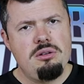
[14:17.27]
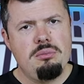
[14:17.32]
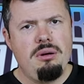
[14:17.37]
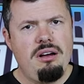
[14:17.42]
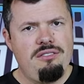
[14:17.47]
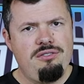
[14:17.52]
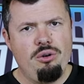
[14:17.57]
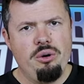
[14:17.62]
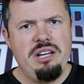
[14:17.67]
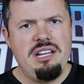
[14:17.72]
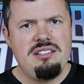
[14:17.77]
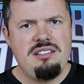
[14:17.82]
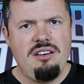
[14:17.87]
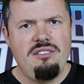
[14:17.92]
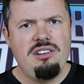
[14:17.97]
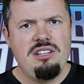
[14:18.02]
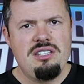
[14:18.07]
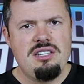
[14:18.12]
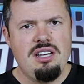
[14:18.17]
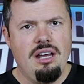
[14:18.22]
to my
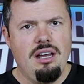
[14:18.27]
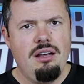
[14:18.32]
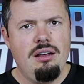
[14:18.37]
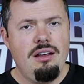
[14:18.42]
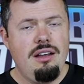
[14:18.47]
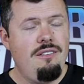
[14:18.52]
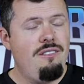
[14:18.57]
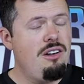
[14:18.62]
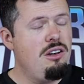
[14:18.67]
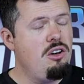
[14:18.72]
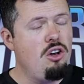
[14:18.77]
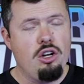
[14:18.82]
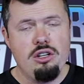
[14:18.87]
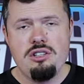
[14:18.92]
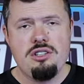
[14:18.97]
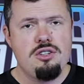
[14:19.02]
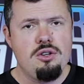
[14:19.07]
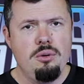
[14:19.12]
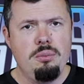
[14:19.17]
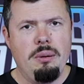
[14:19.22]
4070, even
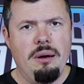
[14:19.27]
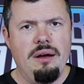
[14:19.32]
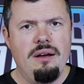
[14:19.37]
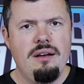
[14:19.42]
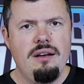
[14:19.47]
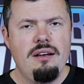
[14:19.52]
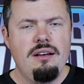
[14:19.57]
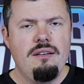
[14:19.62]
non-super,